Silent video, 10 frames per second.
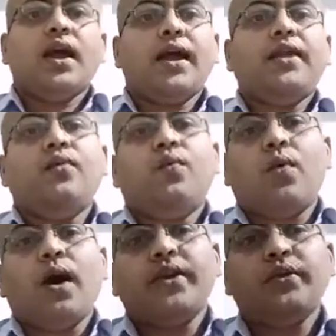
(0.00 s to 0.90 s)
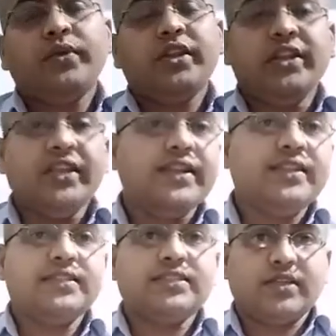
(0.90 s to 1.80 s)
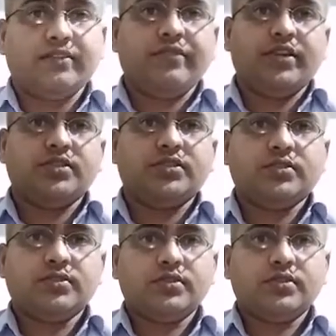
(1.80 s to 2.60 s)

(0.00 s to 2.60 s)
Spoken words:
And why do we need this roughage?